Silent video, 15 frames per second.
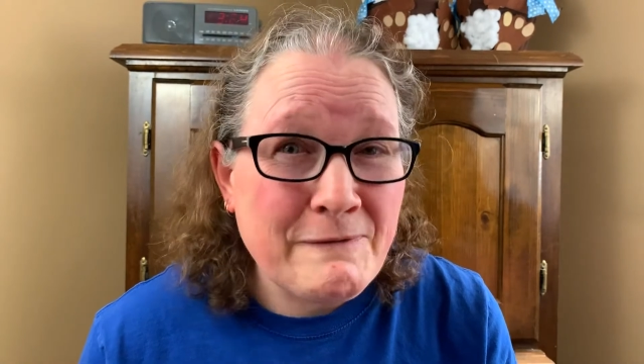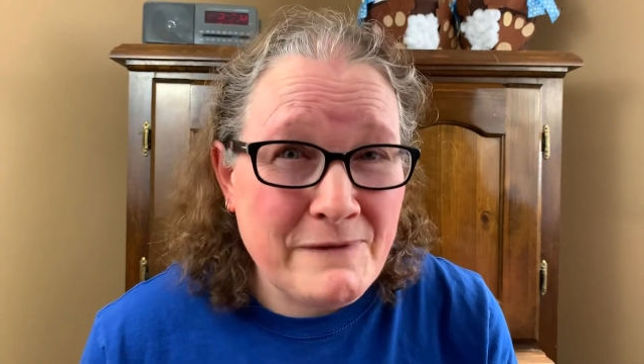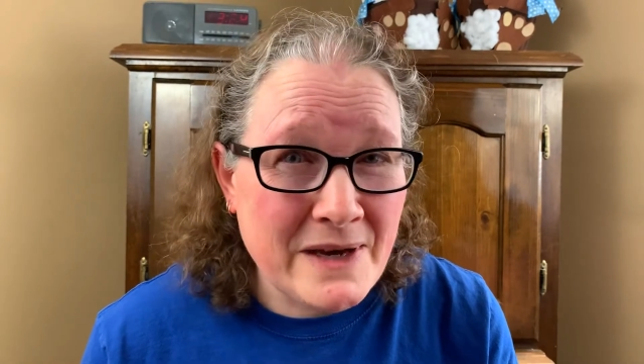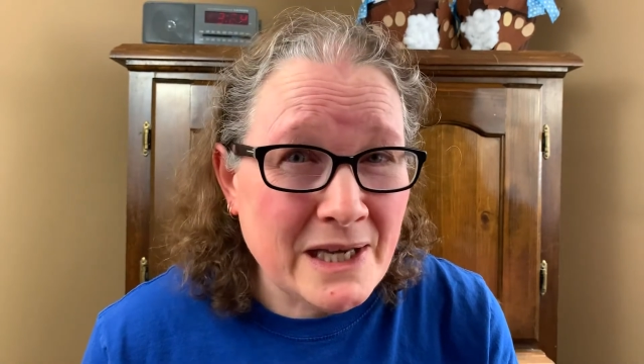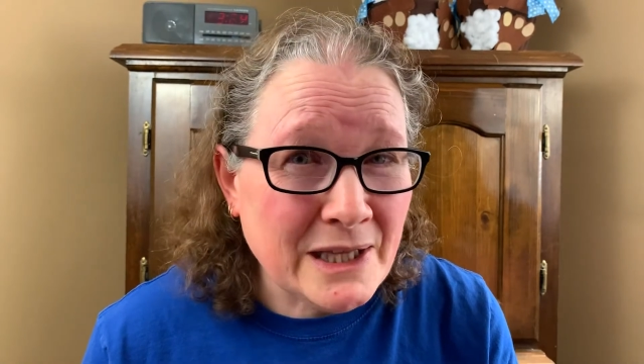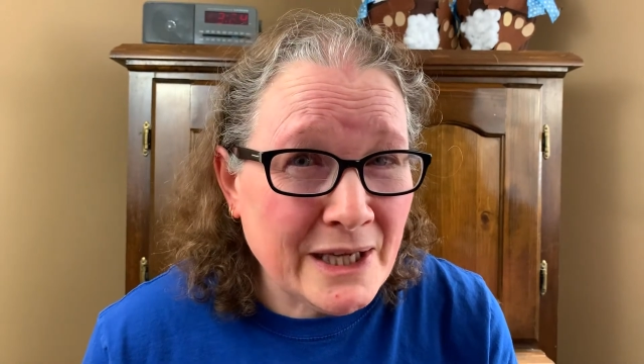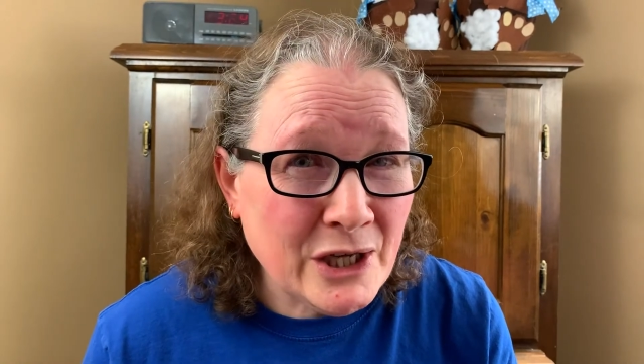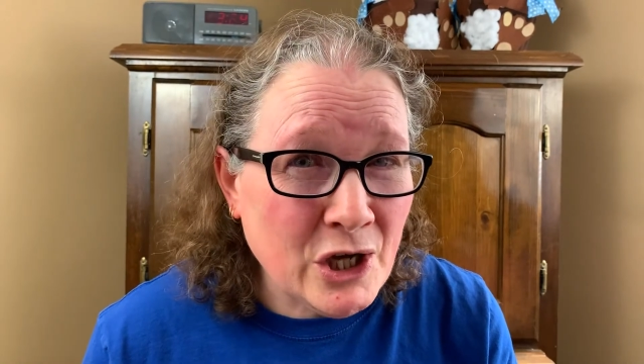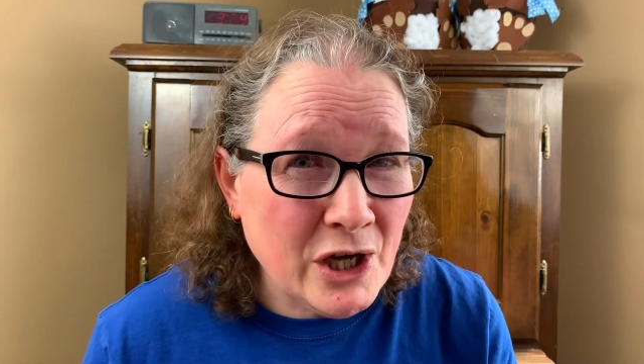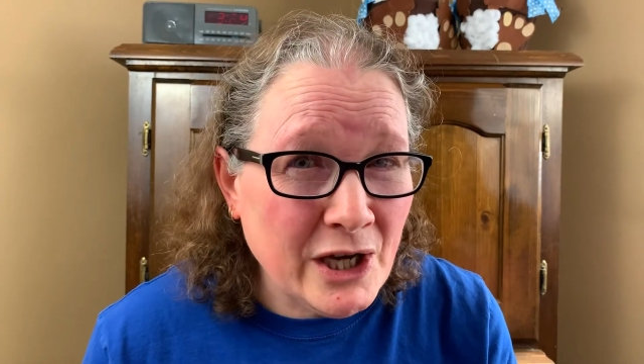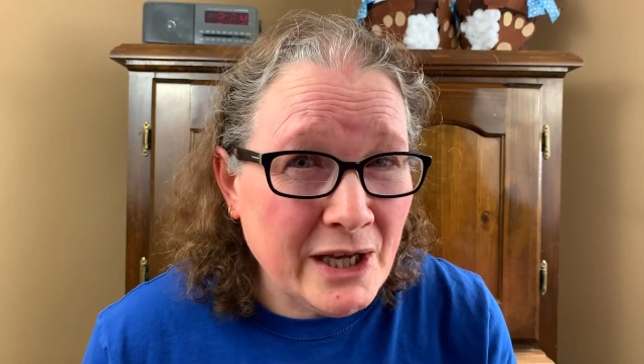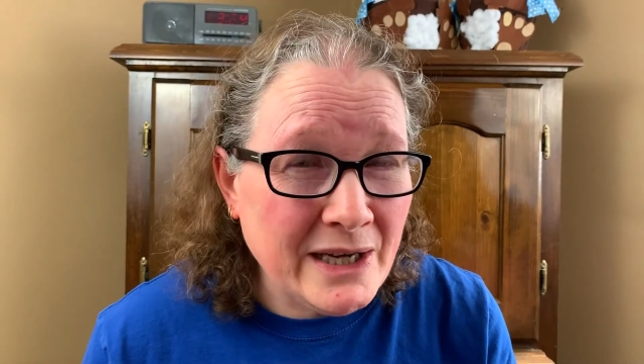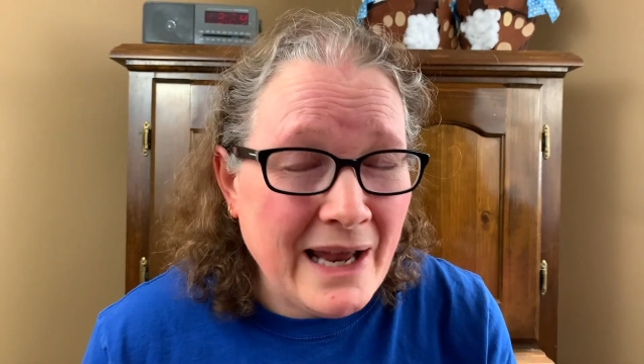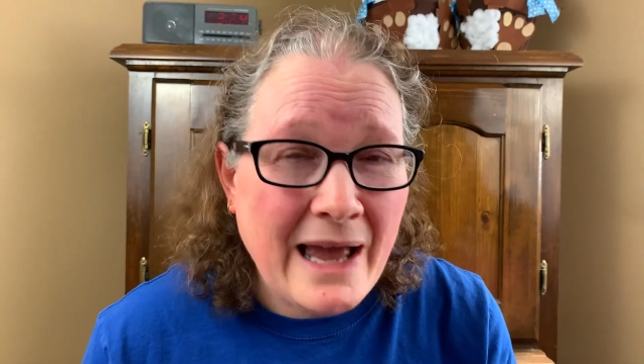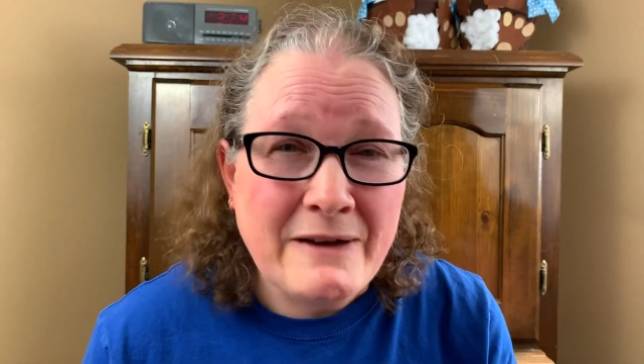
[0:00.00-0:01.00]
feeling
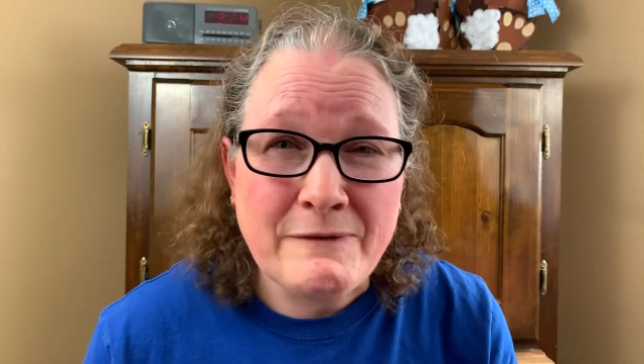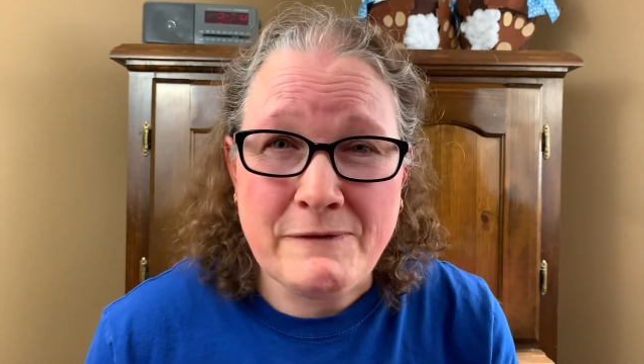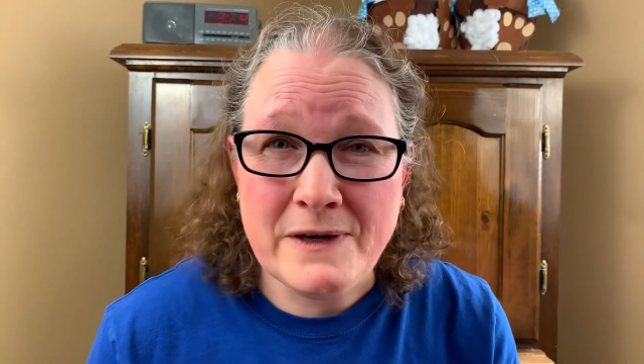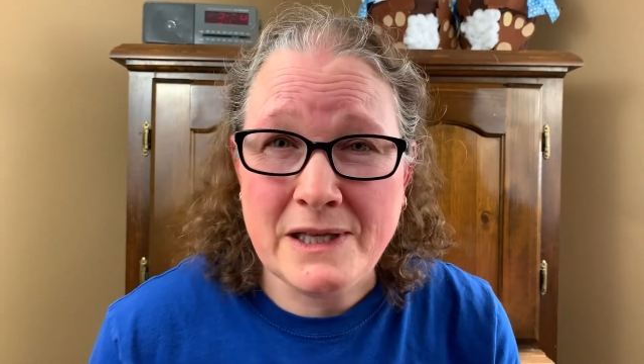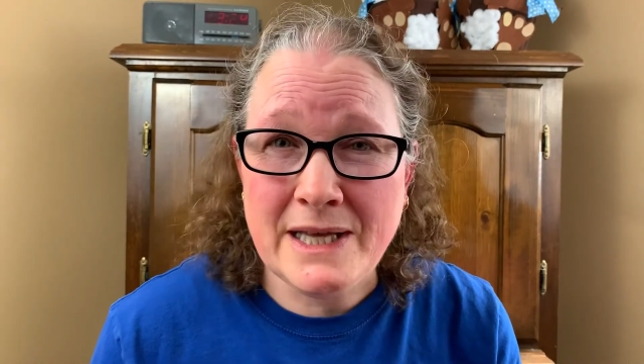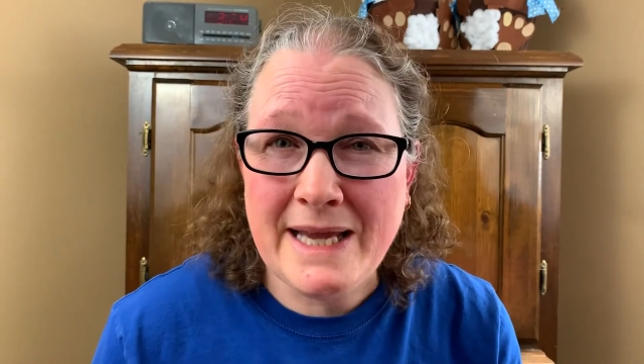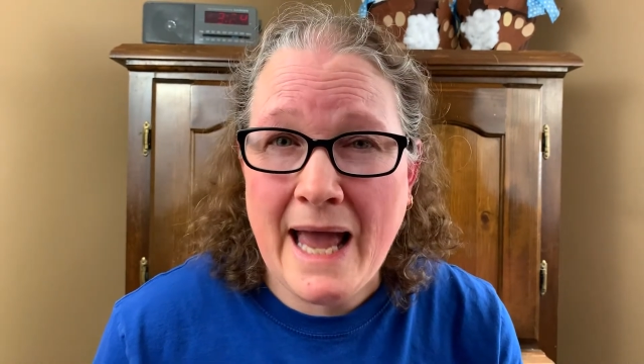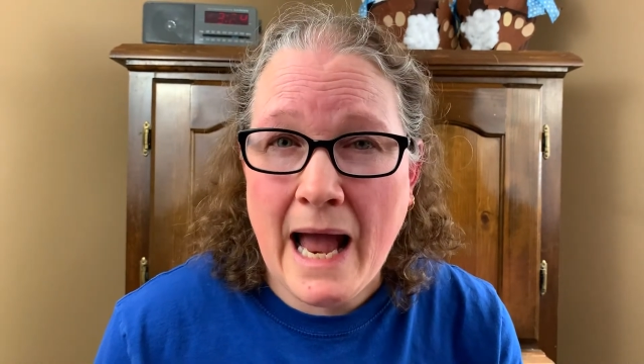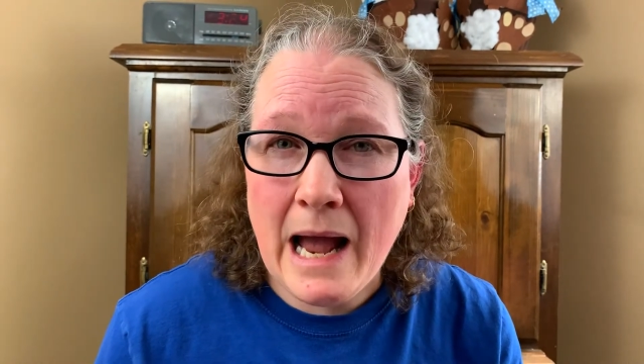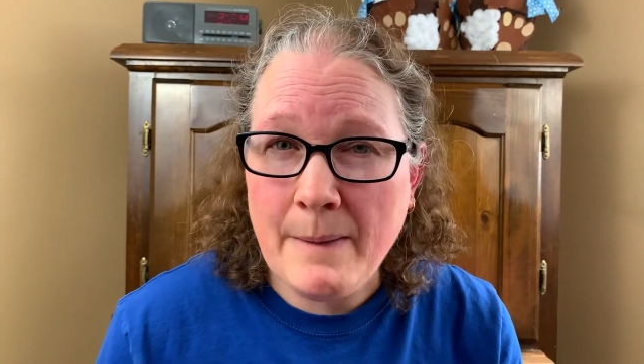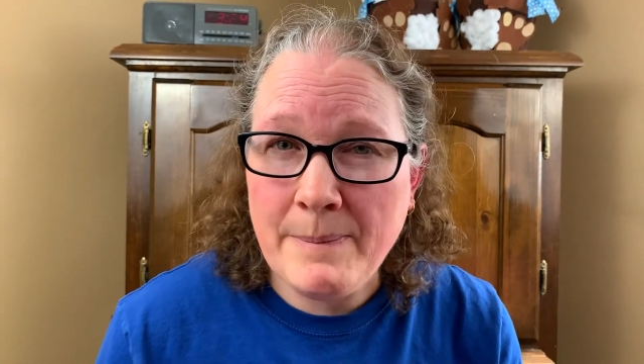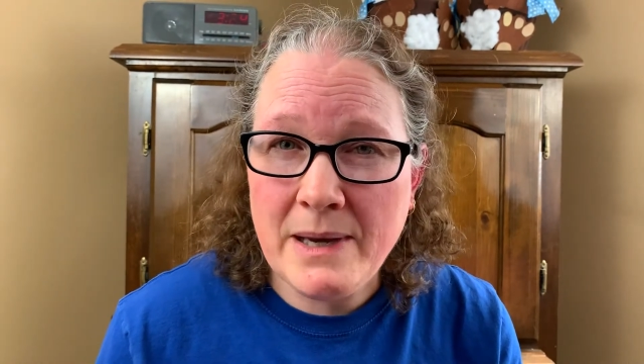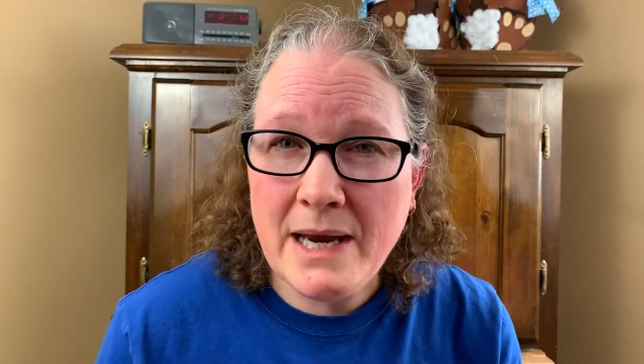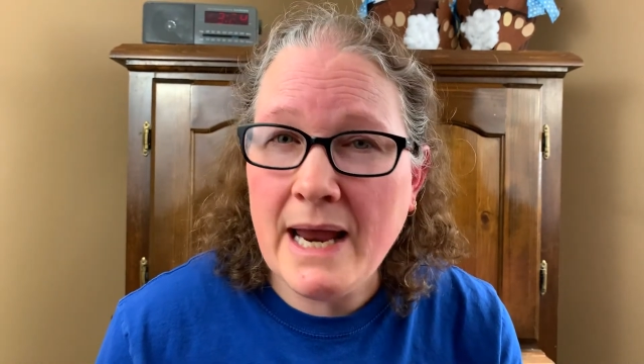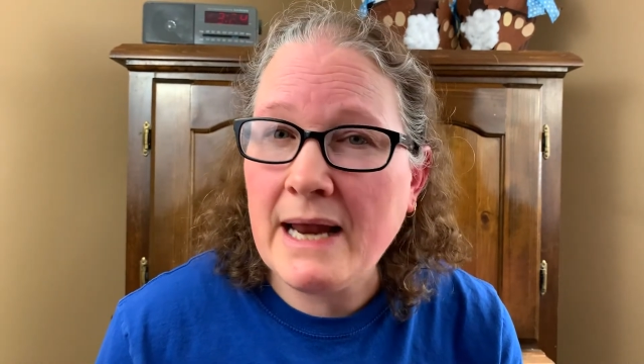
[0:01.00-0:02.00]
good and feeling
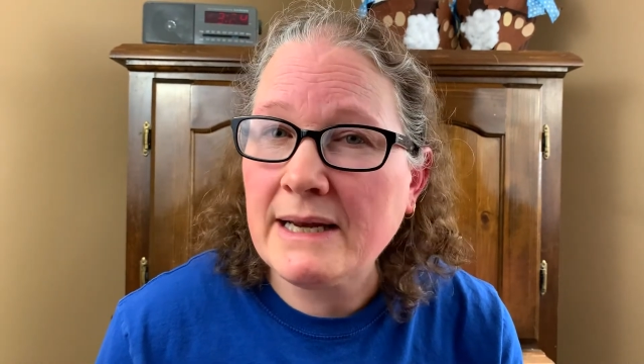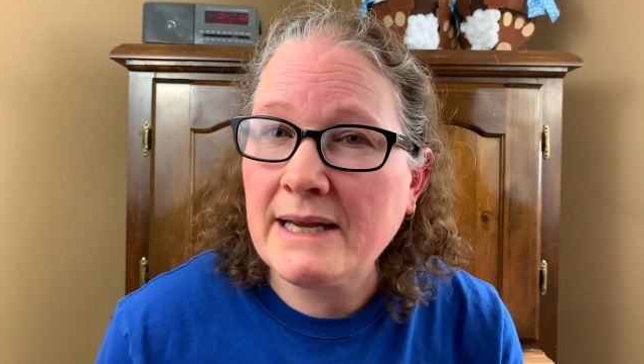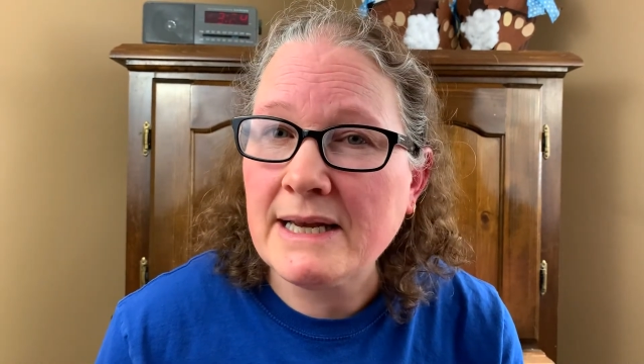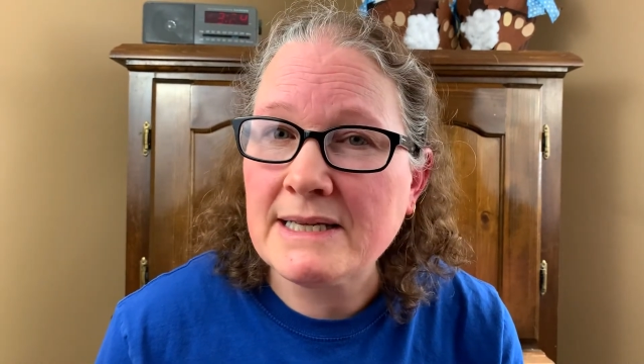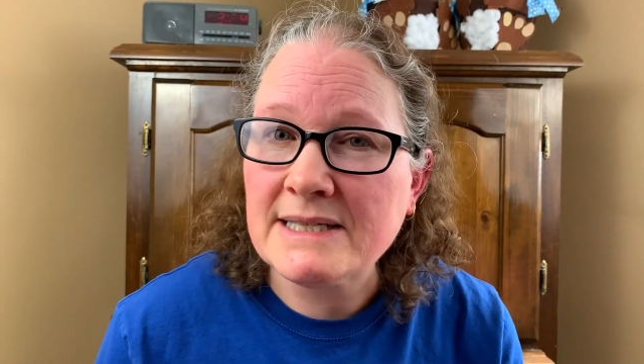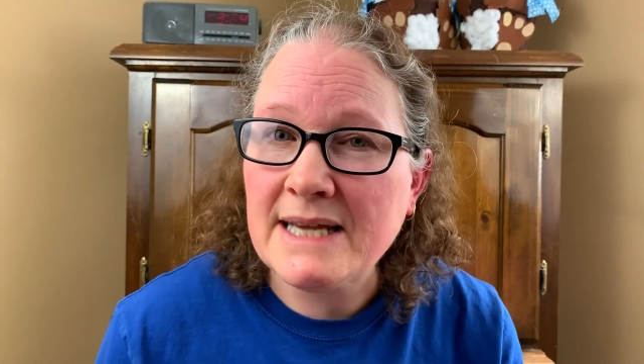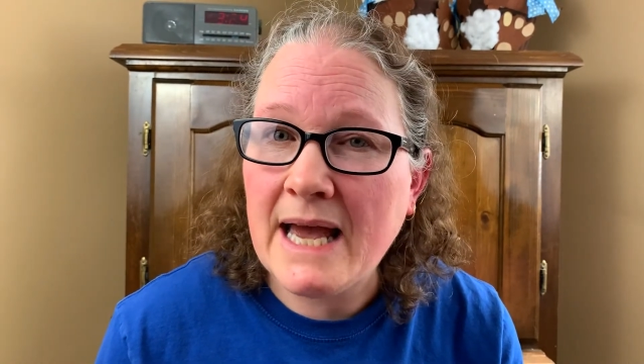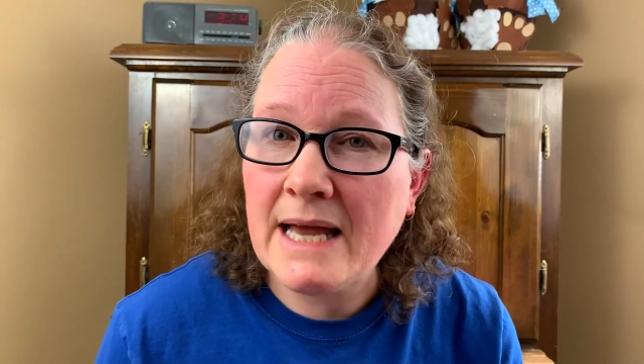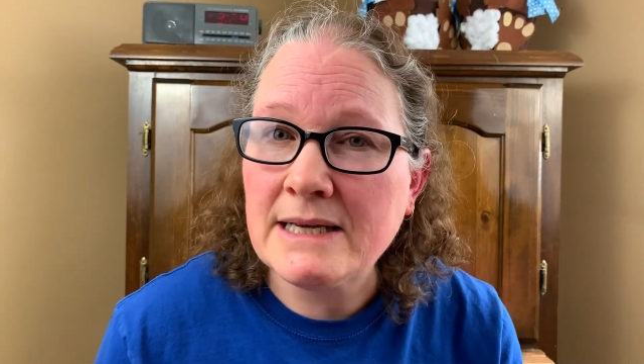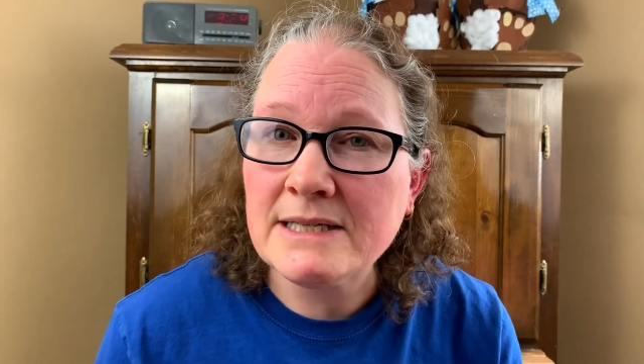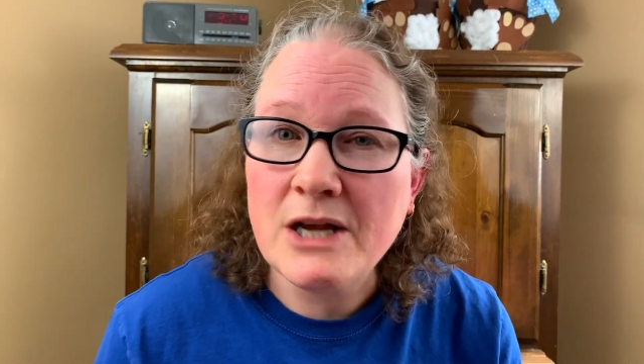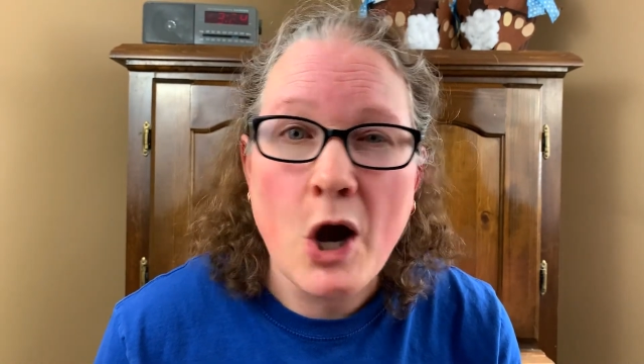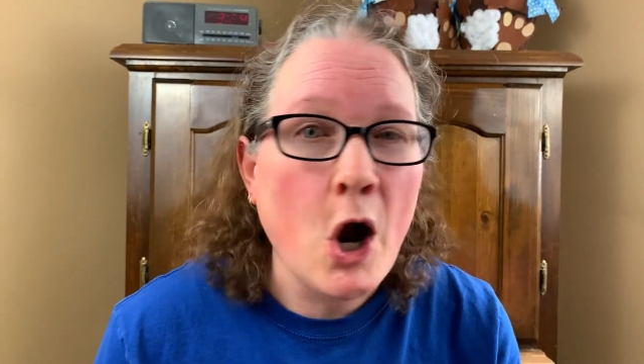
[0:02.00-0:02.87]
happy and content